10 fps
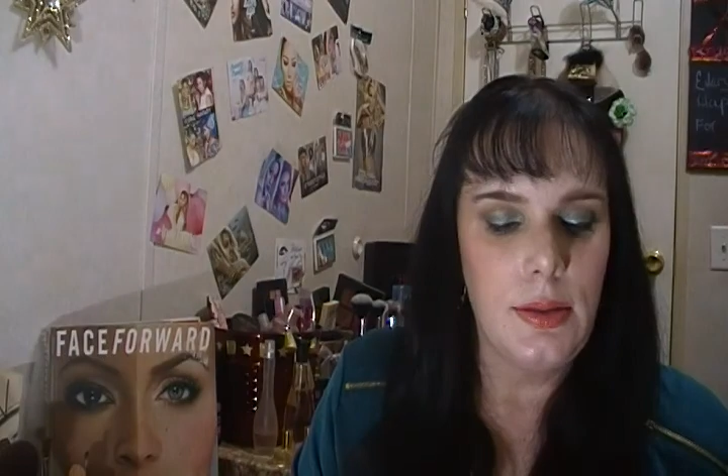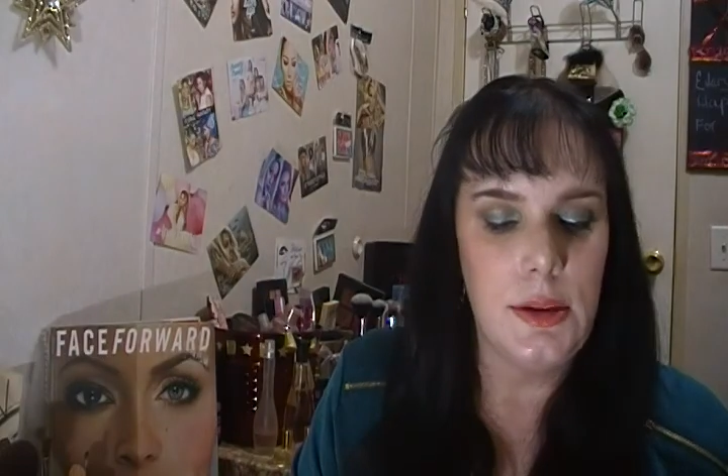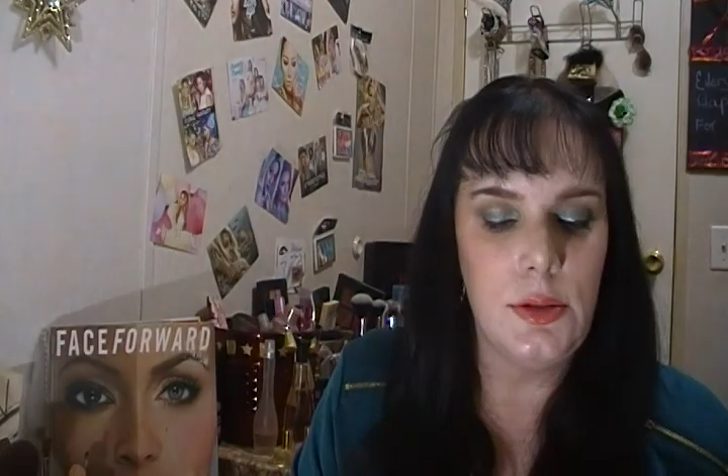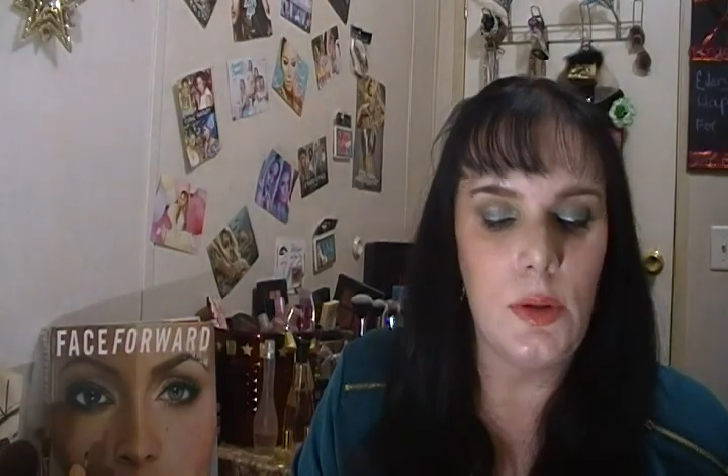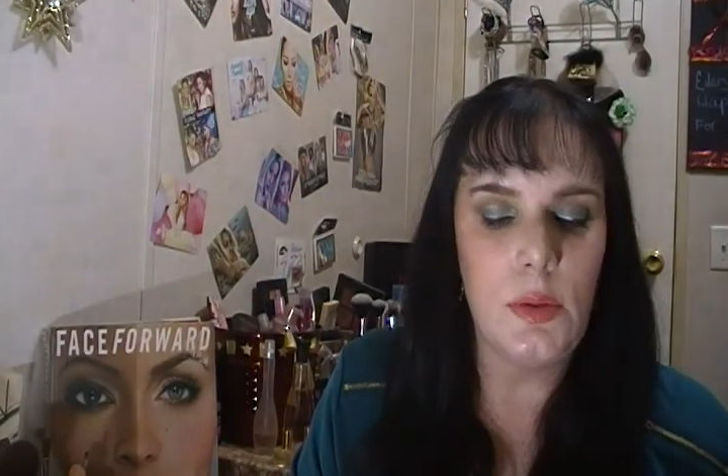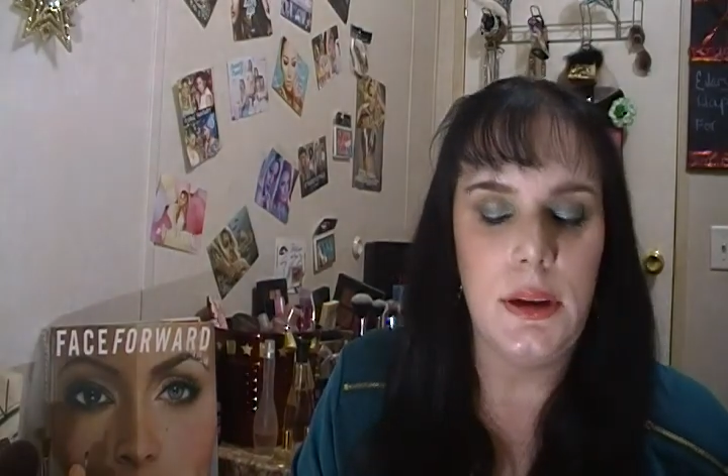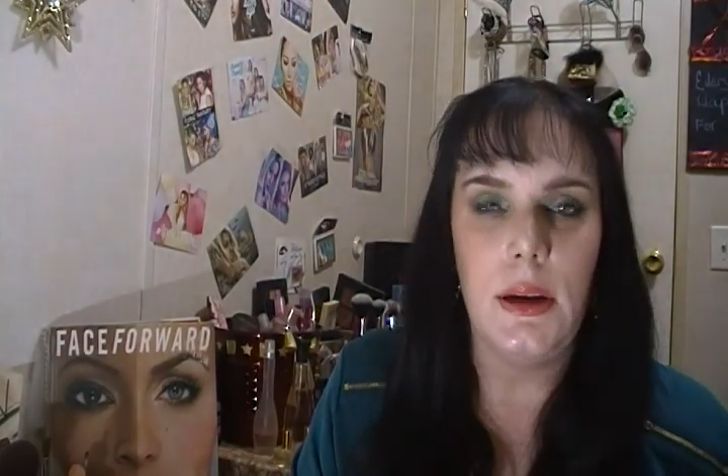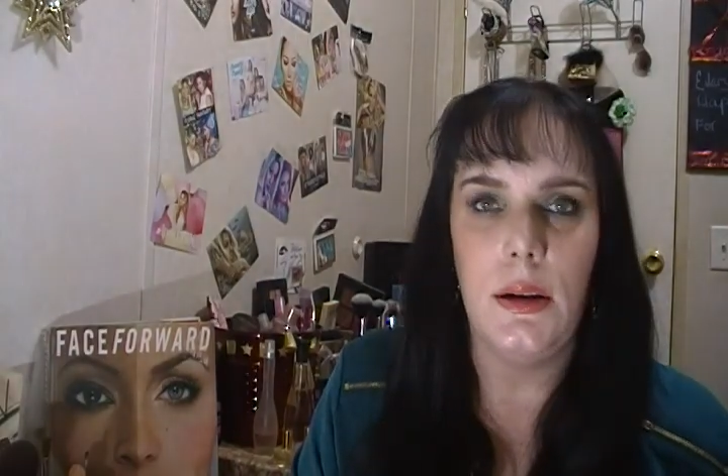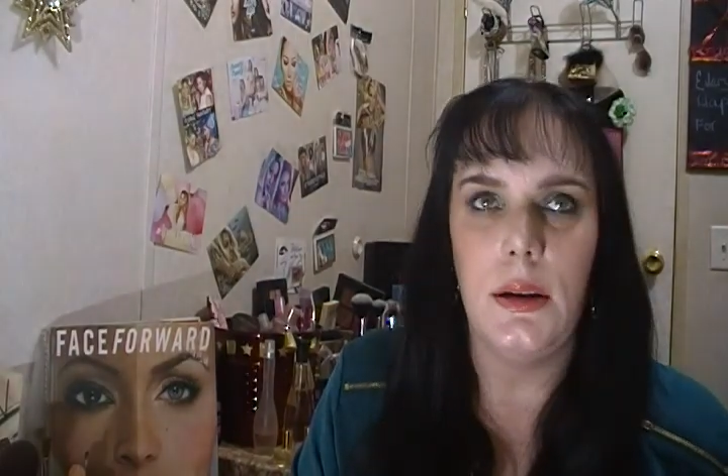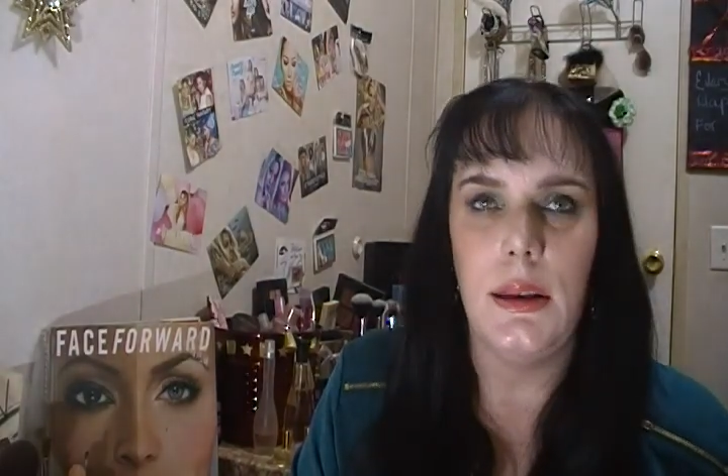These are
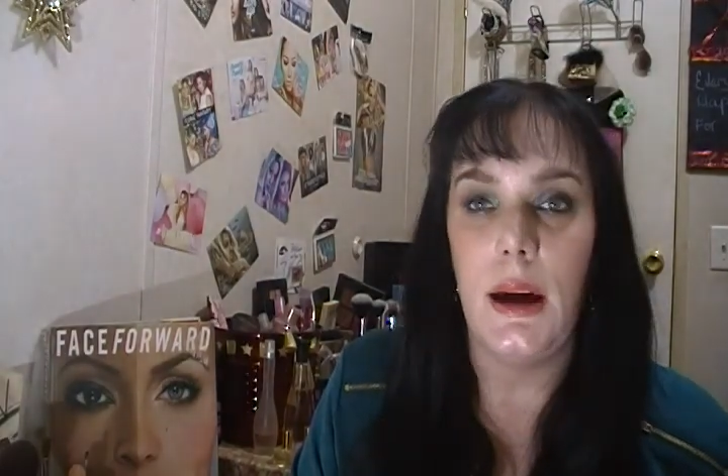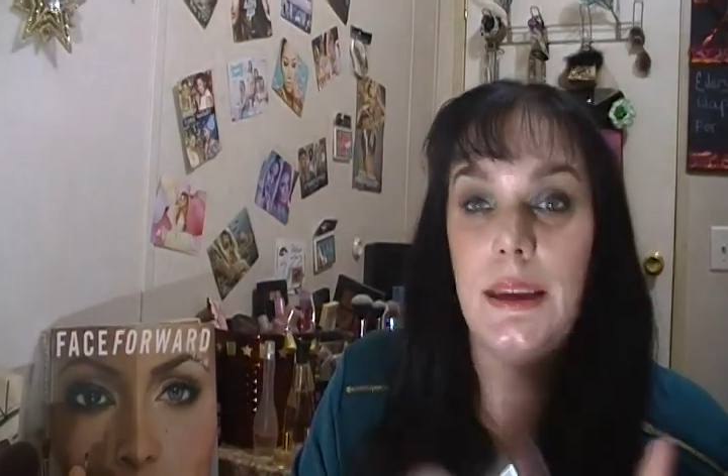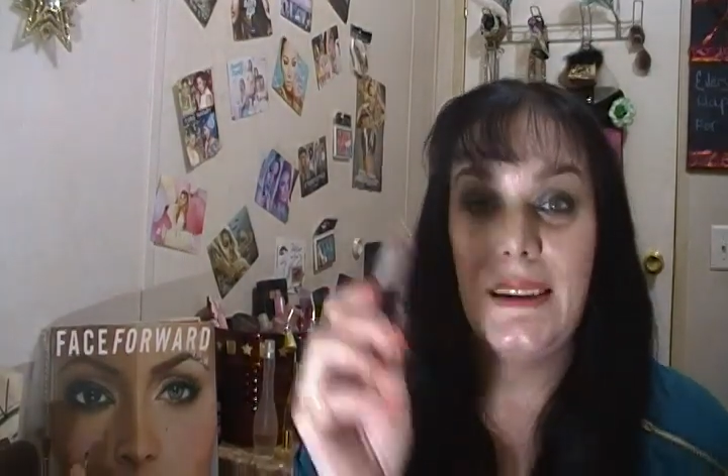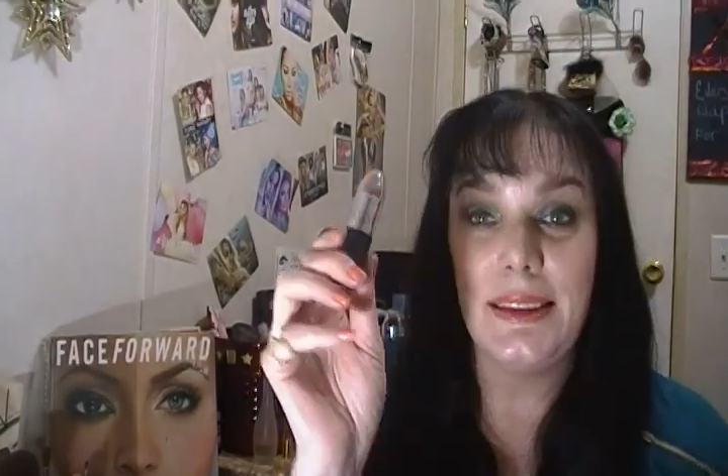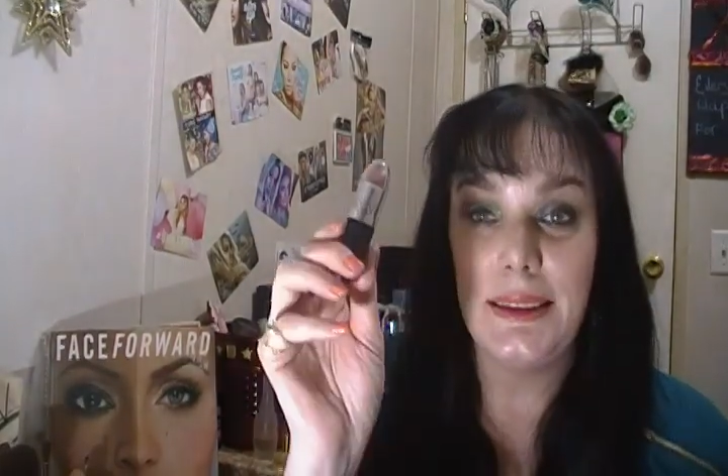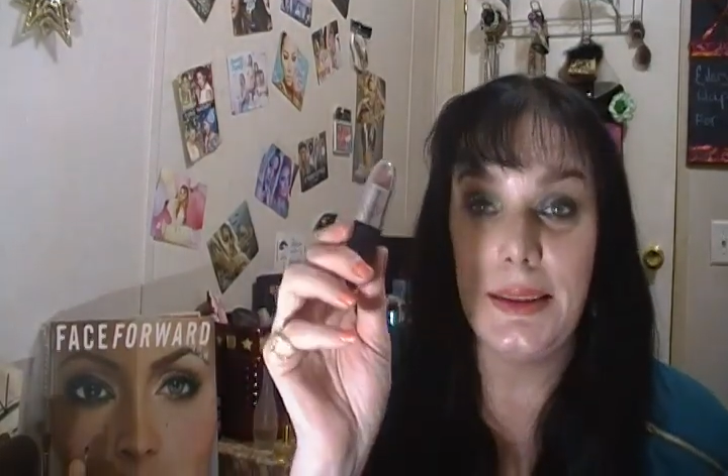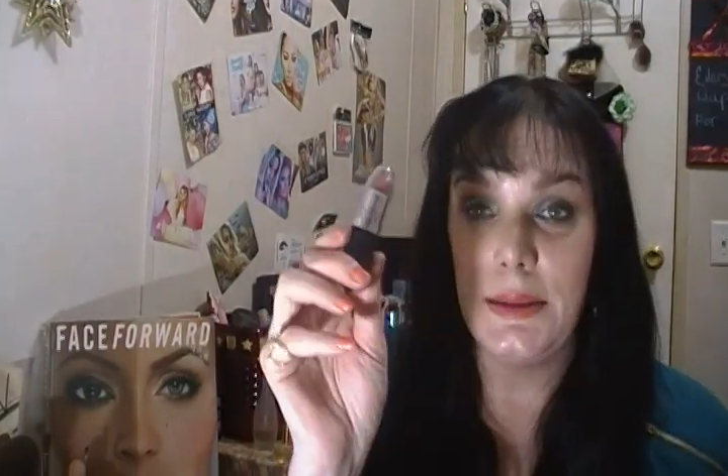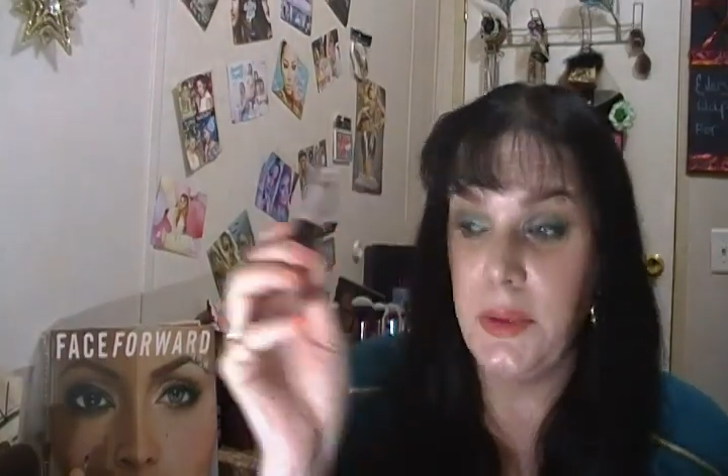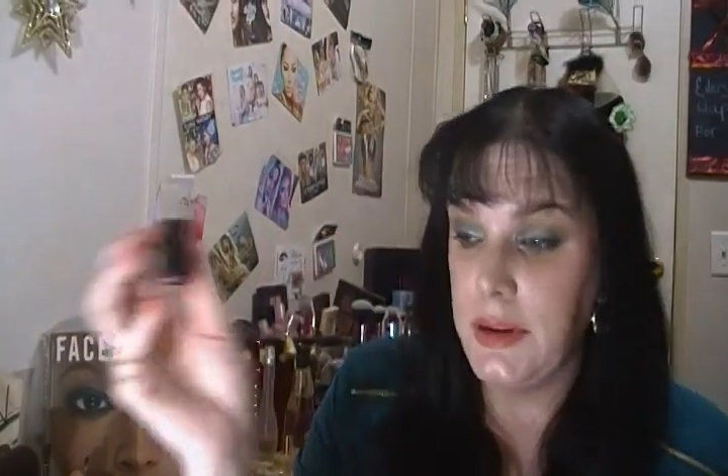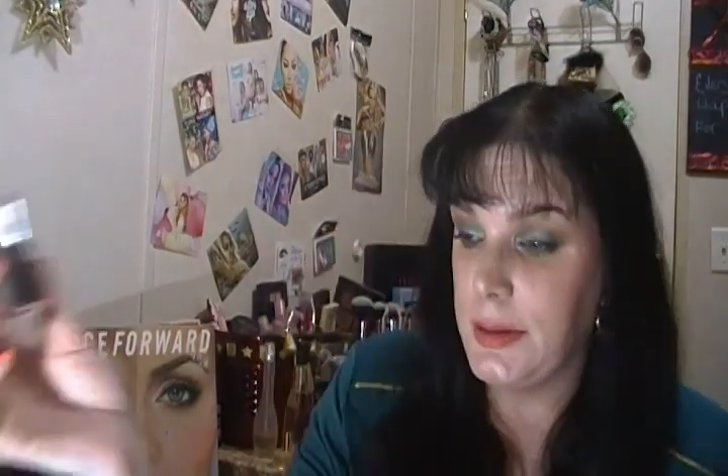only 99
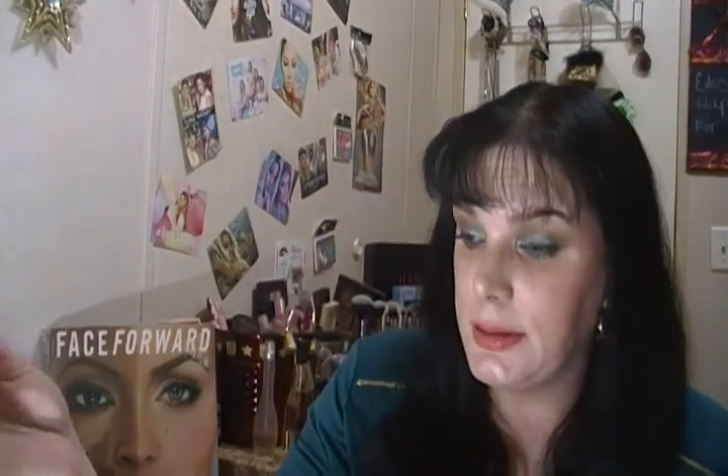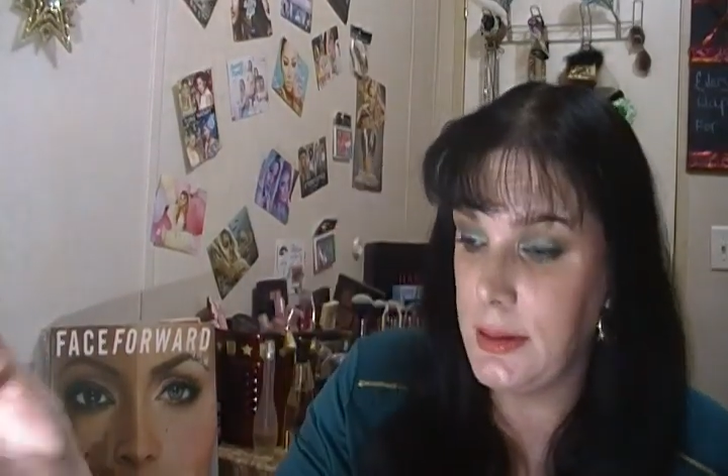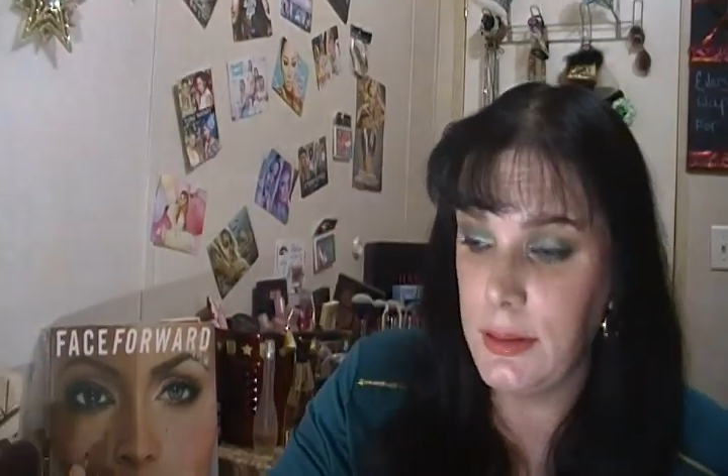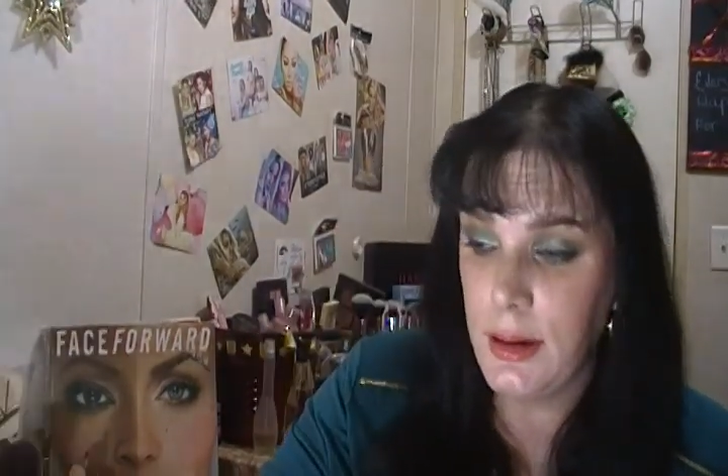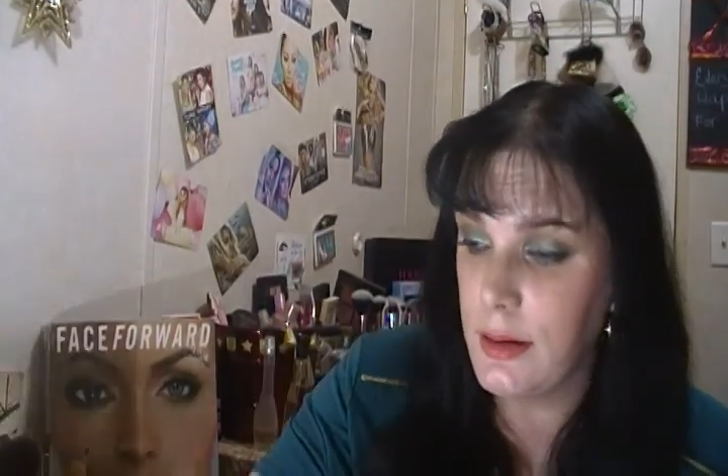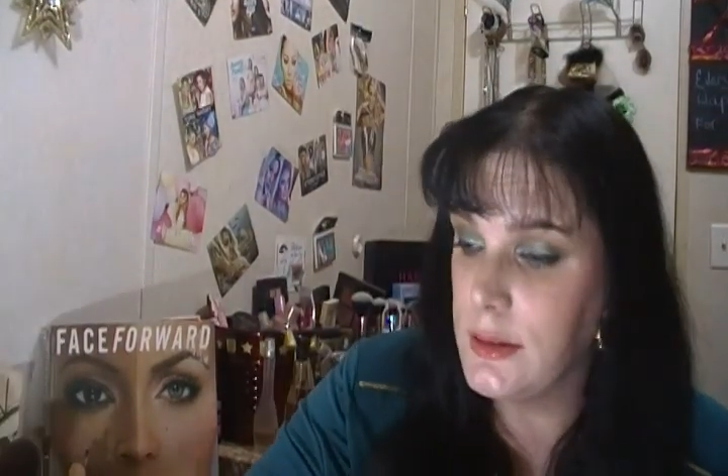cents a piece.